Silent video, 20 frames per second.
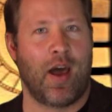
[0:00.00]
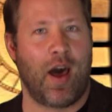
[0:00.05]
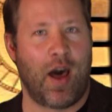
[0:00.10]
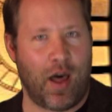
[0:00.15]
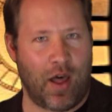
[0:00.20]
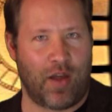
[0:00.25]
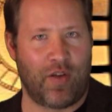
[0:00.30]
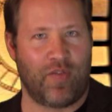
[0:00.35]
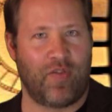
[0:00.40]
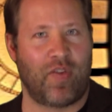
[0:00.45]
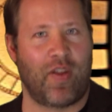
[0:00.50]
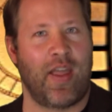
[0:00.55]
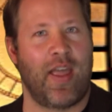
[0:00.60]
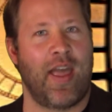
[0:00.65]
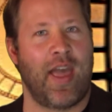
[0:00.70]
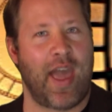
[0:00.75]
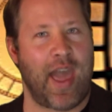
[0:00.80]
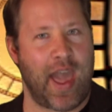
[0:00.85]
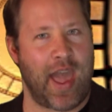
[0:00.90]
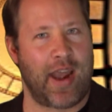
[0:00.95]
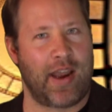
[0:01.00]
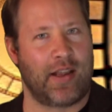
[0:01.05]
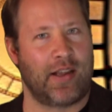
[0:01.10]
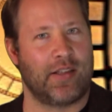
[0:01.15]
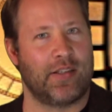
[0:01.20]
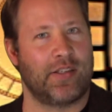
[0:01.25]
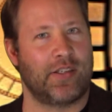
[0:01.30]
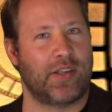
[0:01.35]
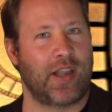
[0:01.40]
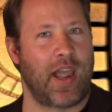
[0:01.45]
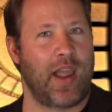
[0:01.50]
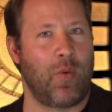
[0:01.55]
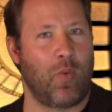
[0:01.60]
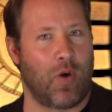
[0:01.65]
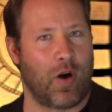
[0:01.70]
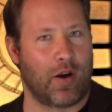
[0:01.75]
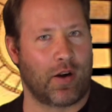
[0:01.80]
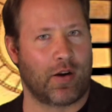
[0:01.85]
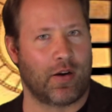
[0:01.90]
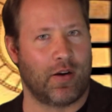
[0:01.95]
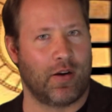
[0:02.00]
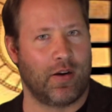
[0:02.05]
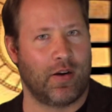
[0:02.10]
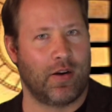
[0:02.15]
of Anakin Skywalker.